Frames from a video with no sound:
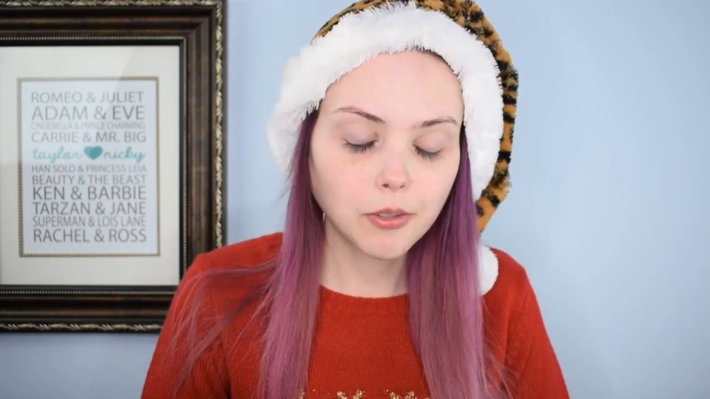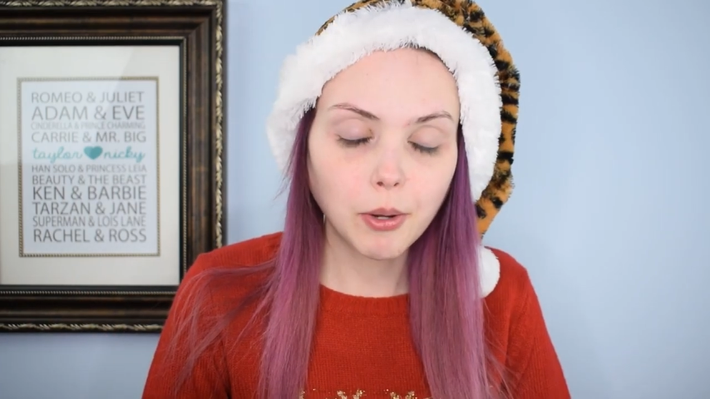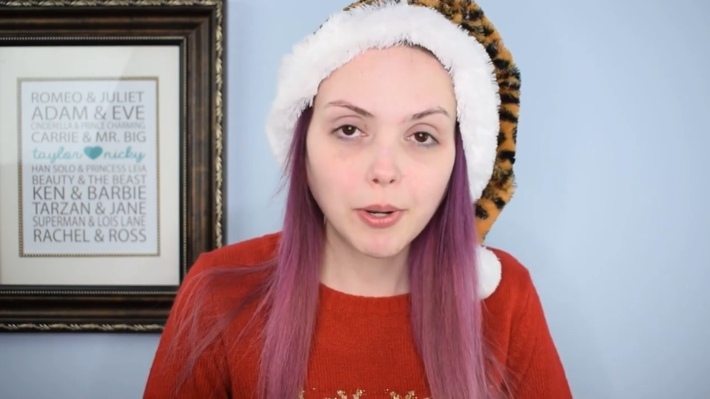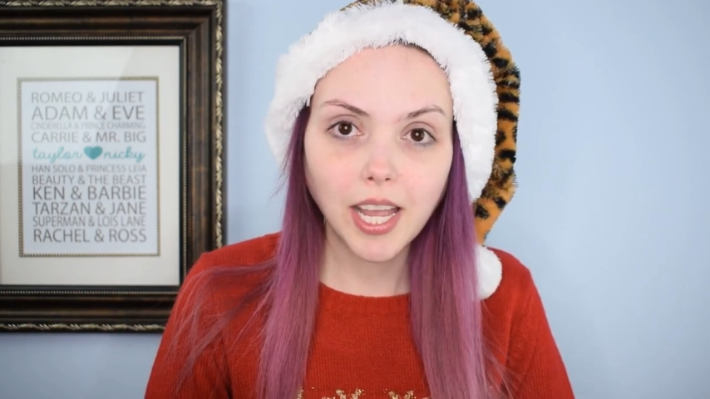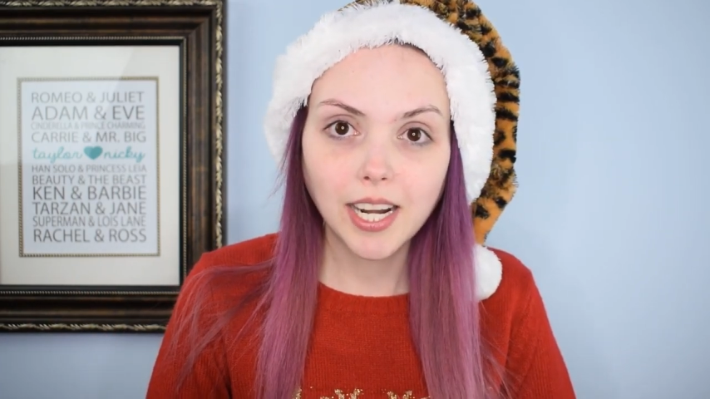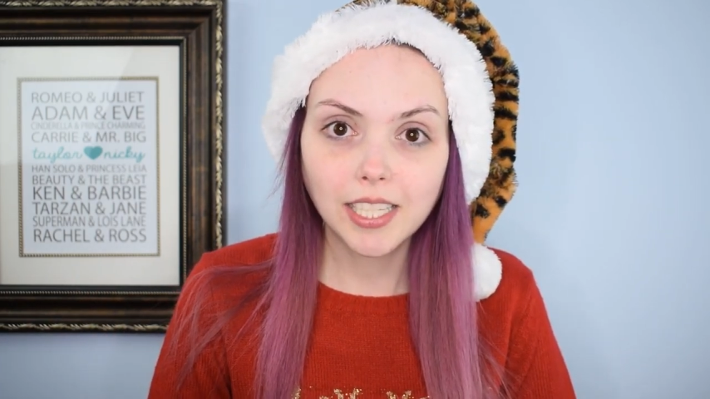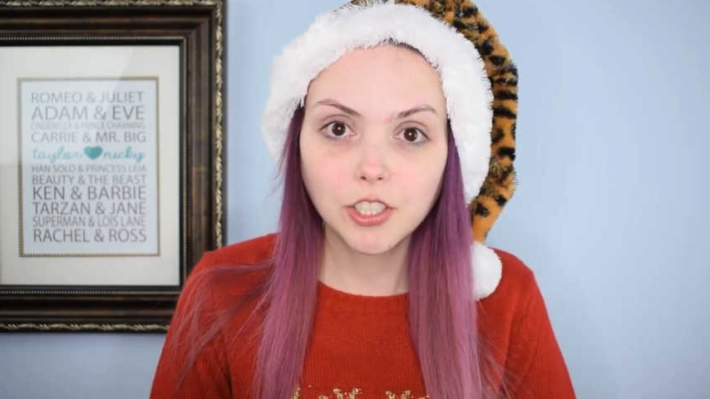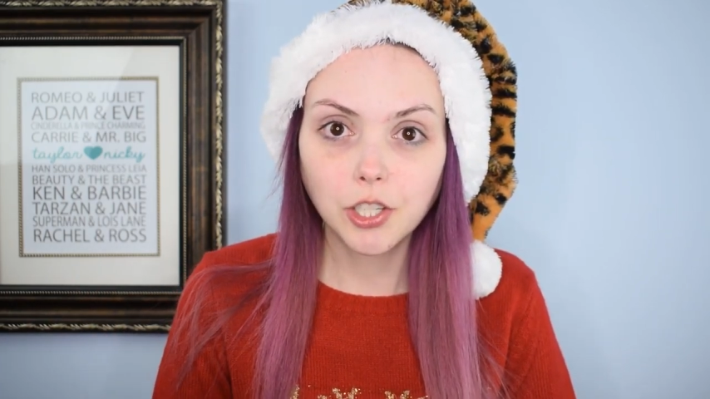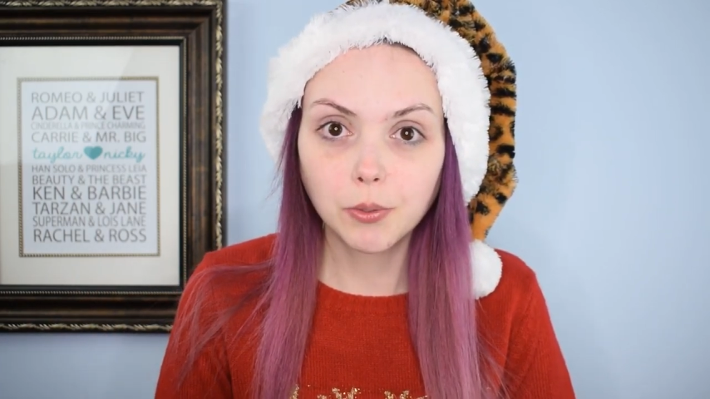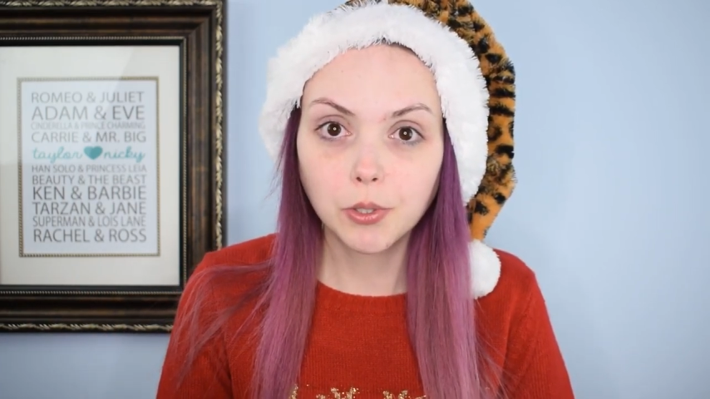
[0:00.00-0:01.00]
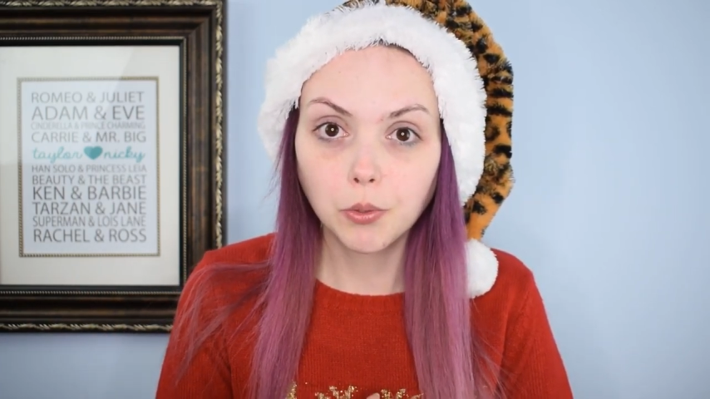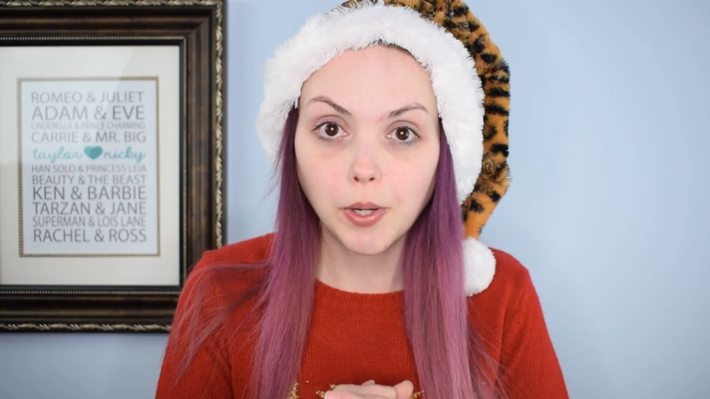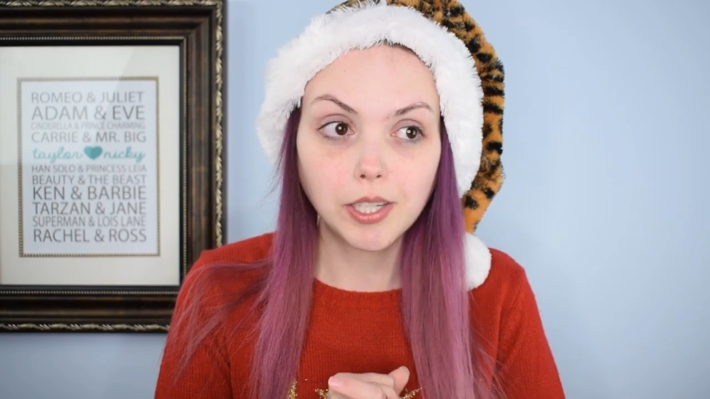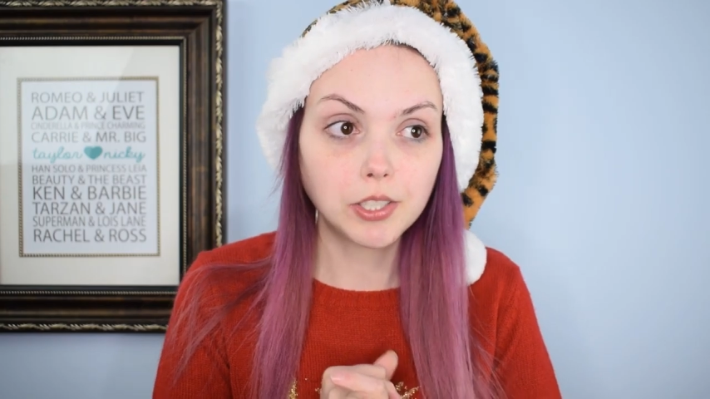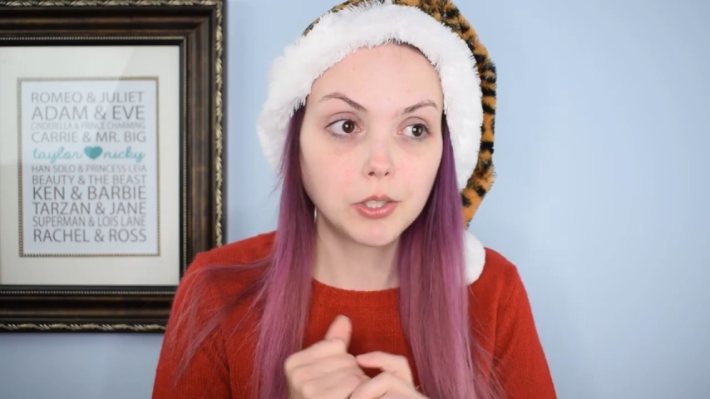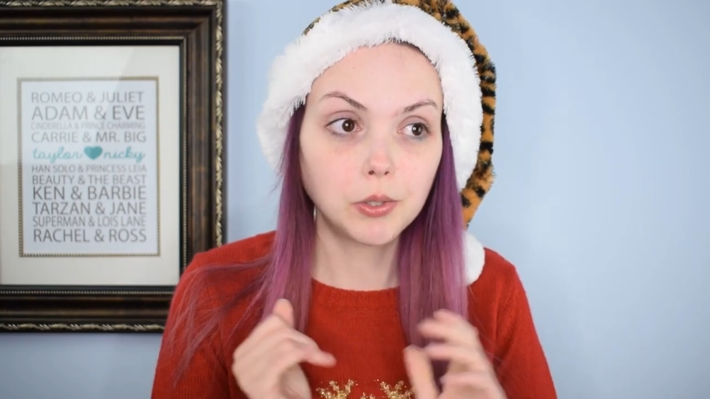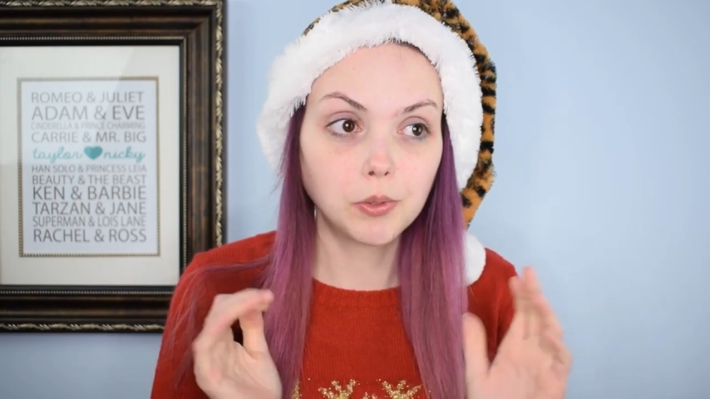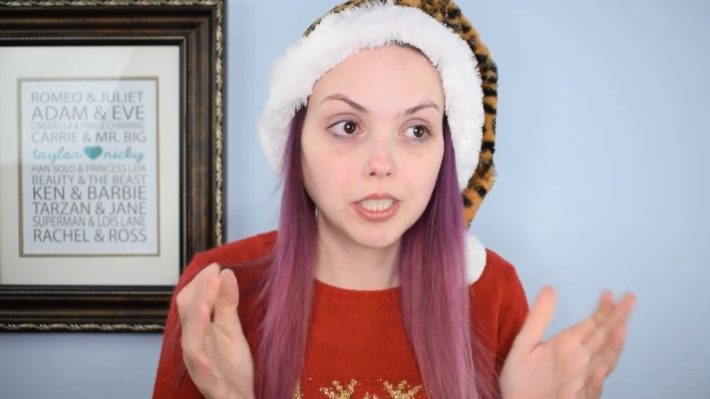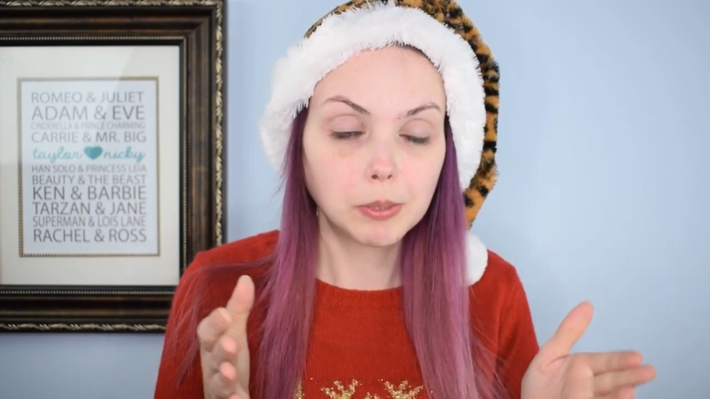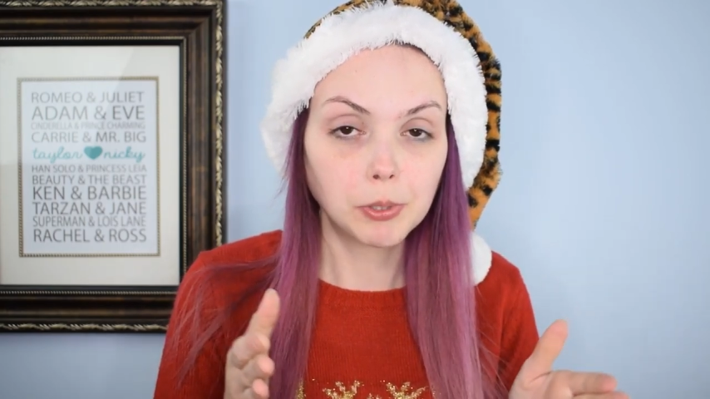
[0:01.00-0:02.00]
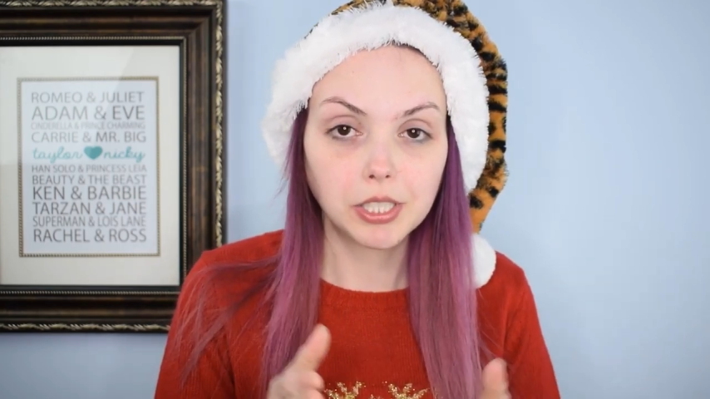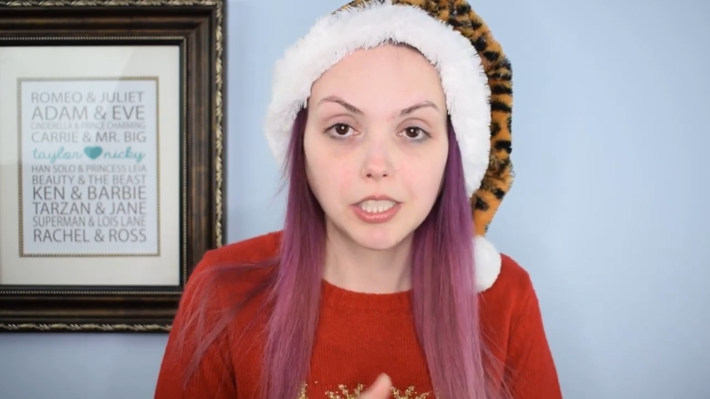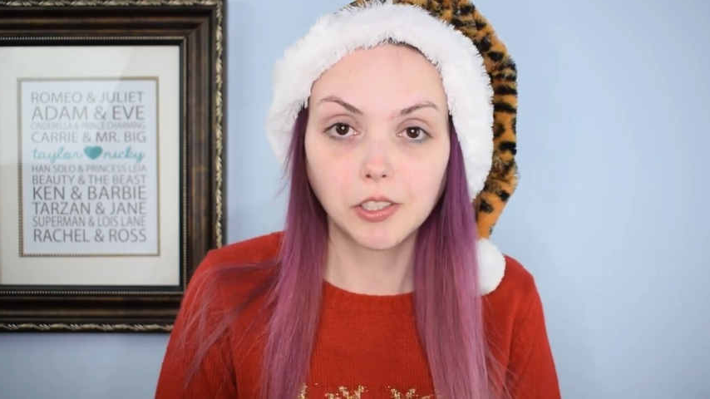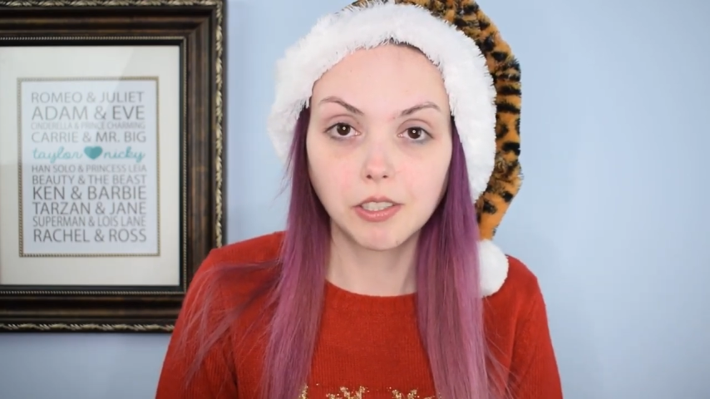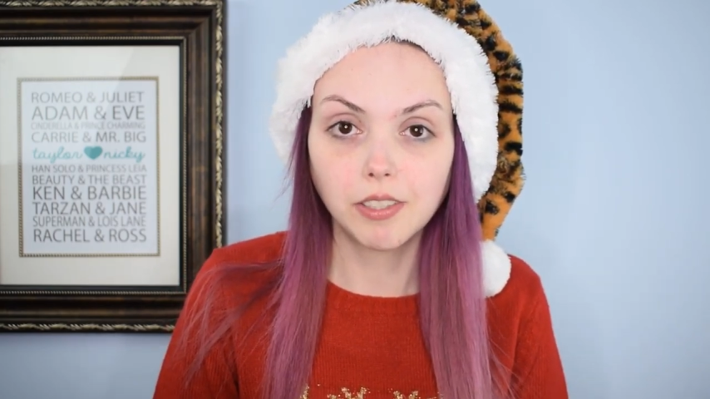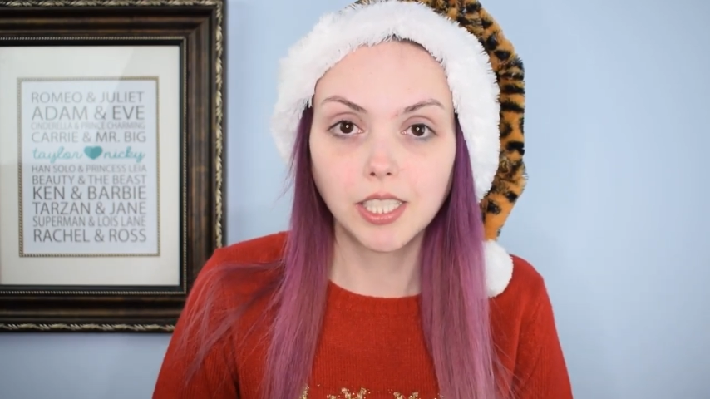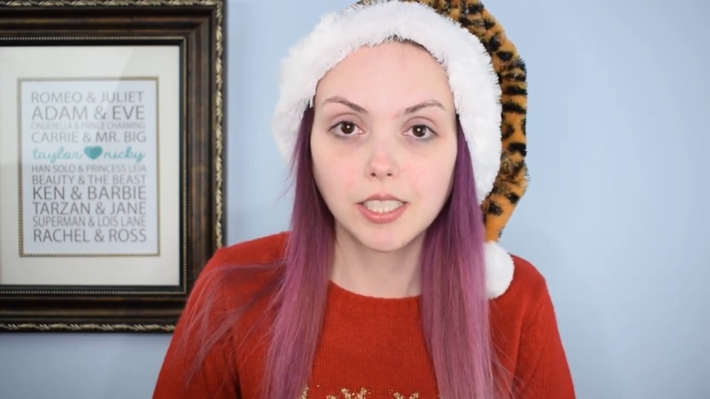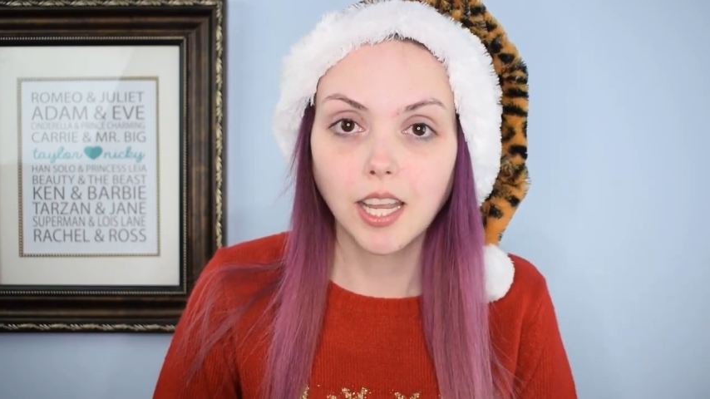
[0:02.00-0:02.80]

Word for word: So I went ahead and chose to wear it to this particular event